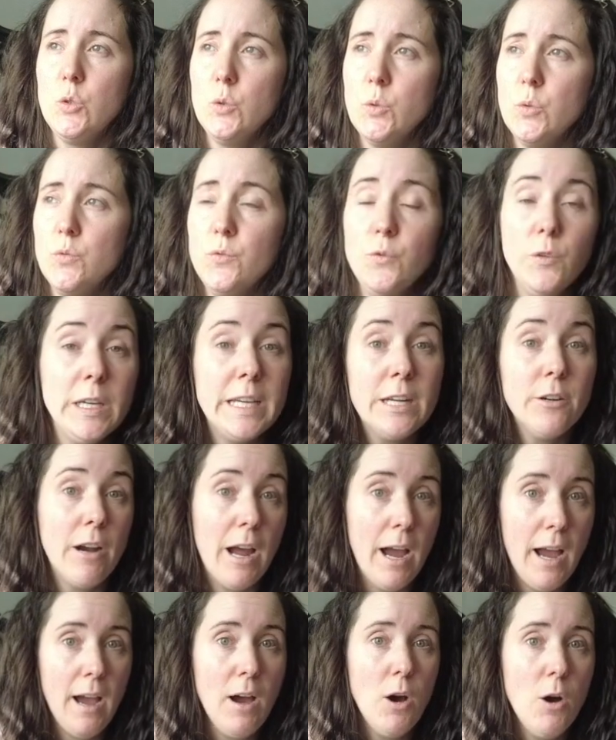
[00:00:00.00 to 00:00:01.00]
figure
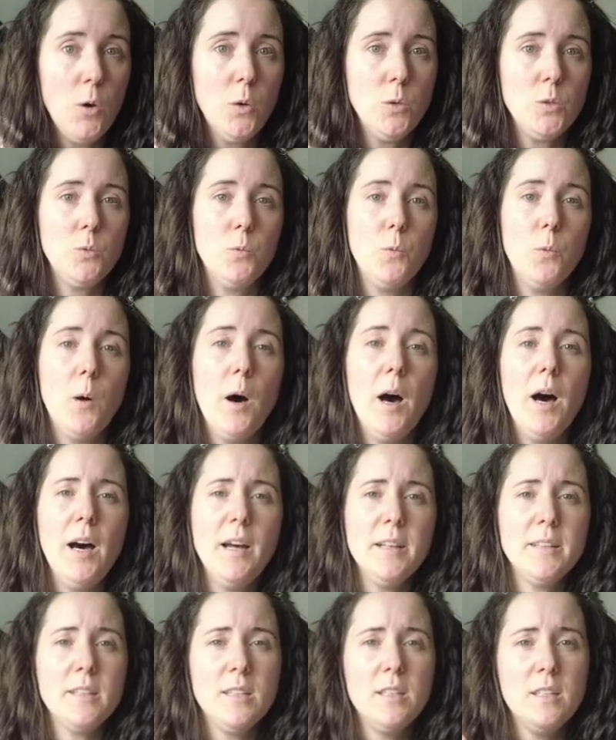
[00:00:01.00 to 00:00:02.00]
out,
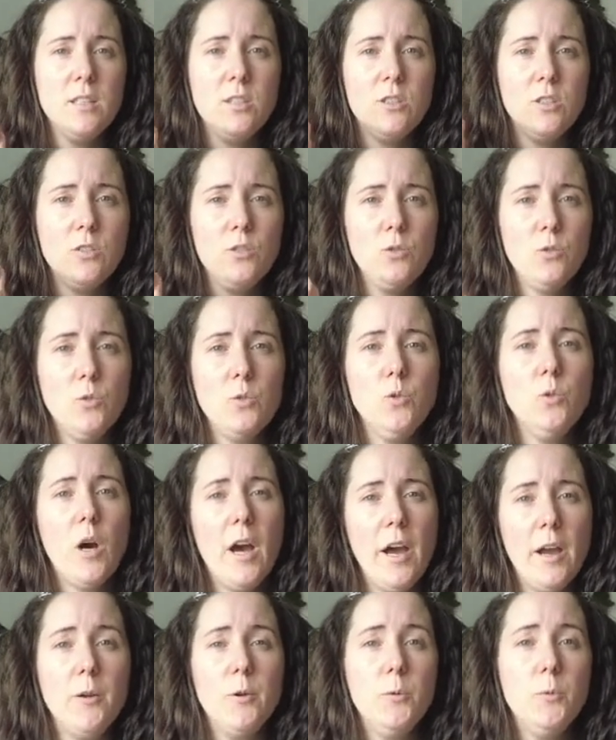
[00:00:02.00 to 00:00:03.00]
what do
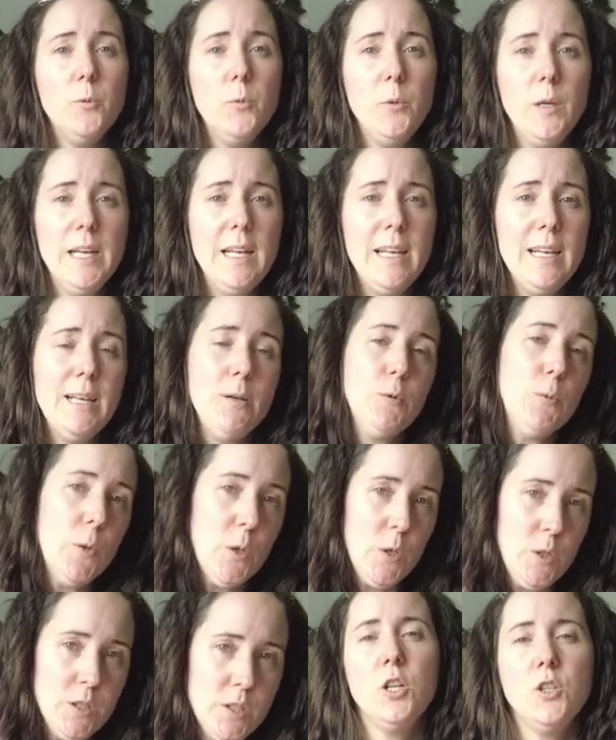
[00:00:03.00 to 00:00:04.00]
I really
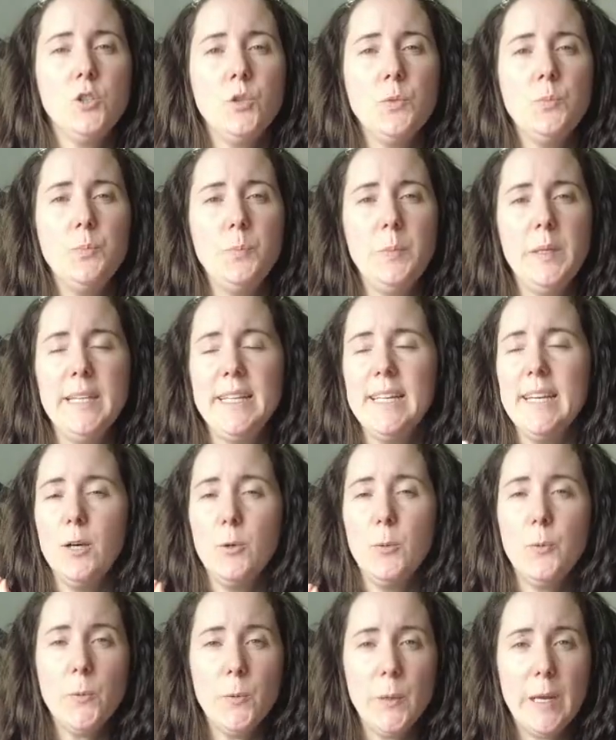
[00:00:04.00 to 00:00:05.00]
want? To be
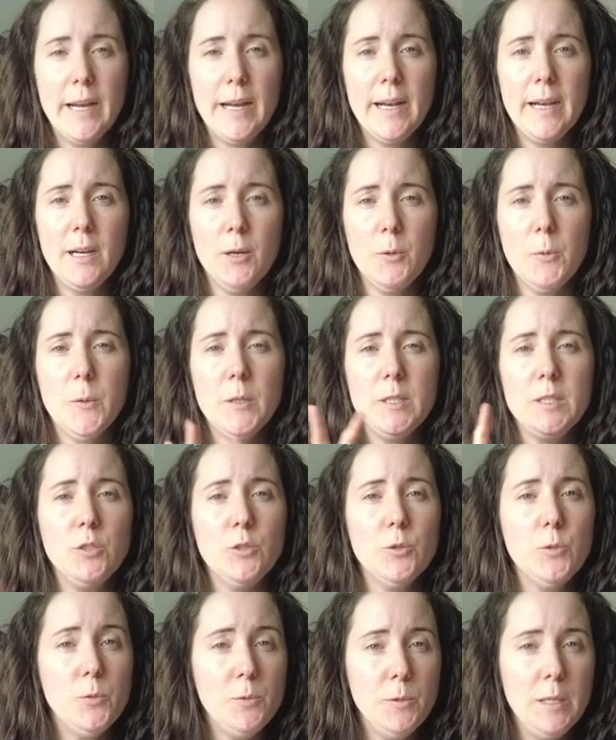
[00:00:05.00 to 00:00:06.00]
aware what
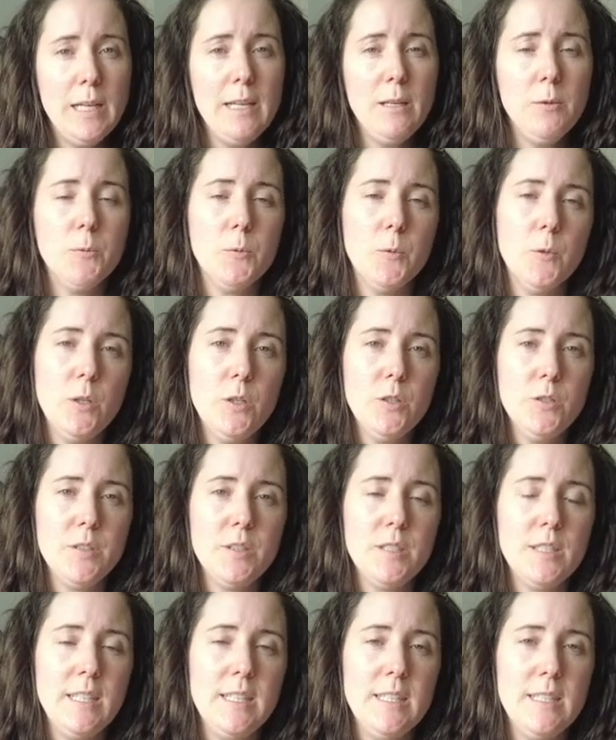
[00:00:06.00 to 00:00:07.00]
you really
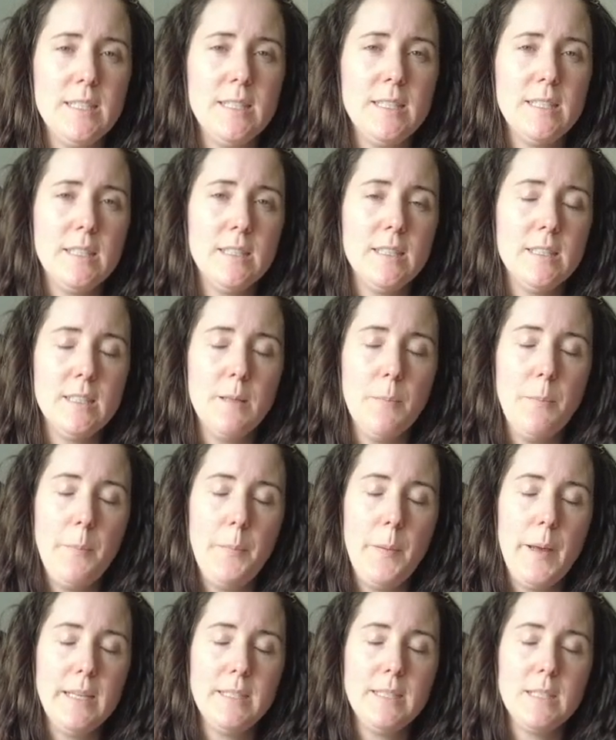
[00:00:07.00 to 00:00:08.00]
want is the
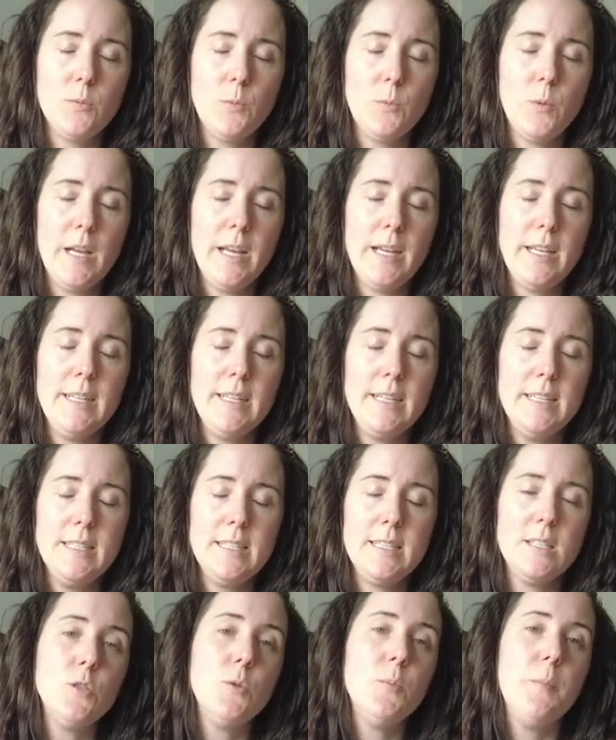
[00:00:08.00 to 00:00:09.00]
best way
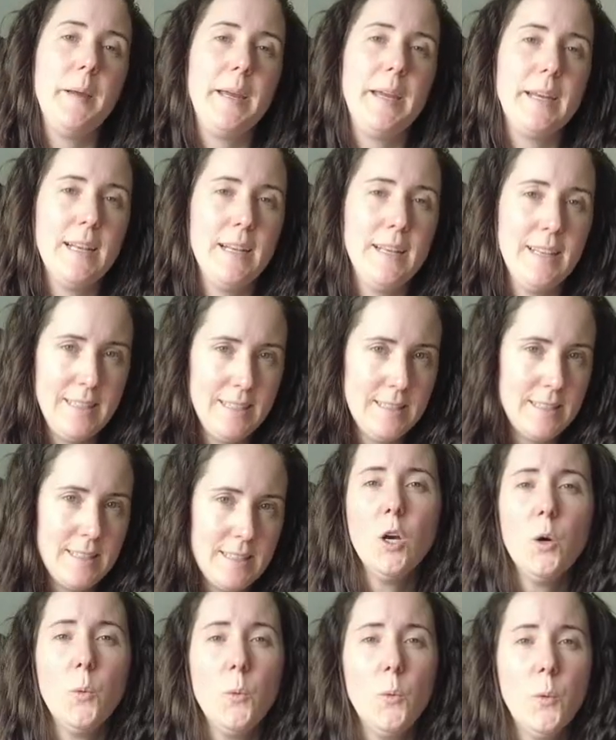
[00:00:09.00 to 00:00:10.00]
is to make a list.
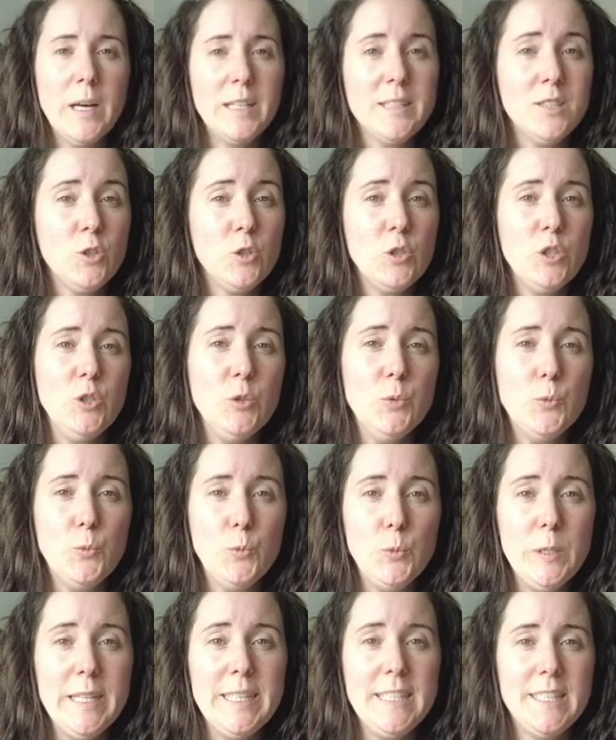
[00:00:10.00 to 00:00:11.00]
What do you
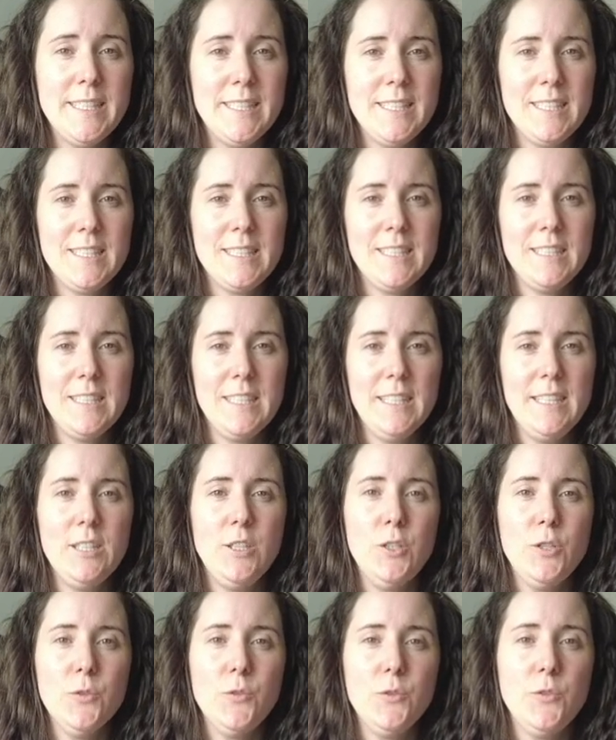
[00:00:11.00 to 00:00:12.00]
wish in
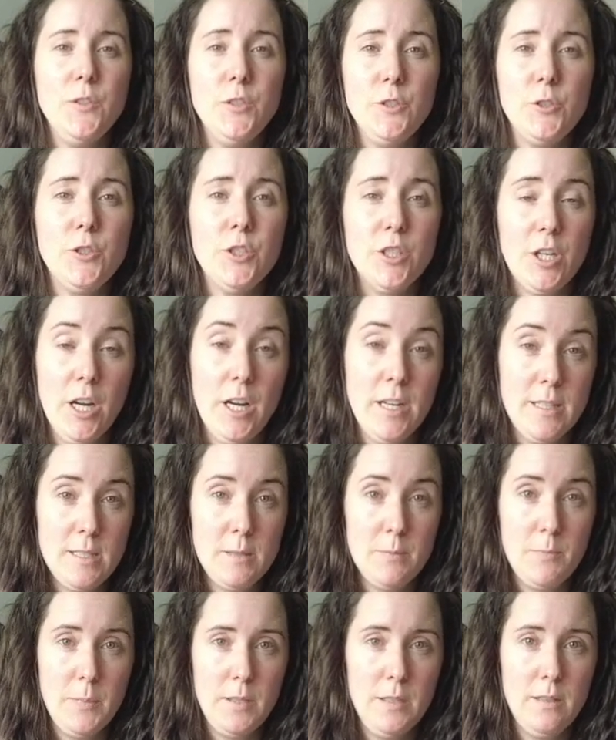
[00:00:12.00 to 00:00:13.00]
your future
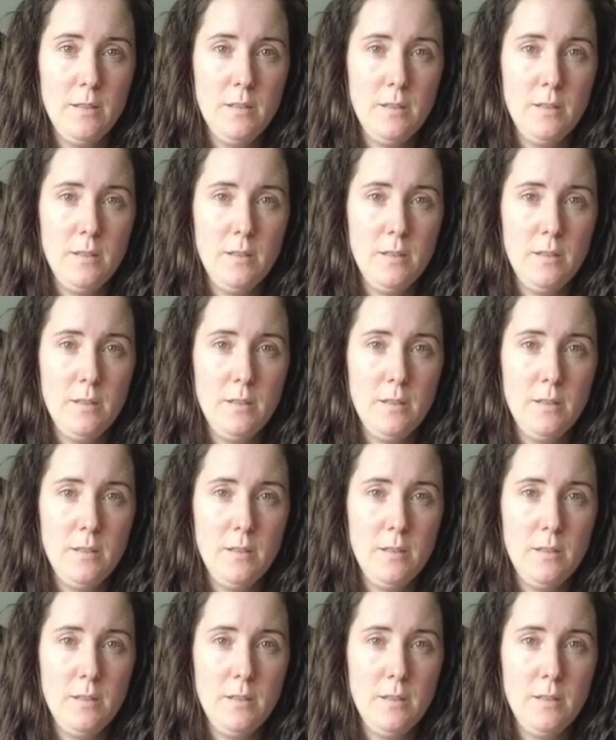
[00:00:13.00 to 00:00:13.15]
husband?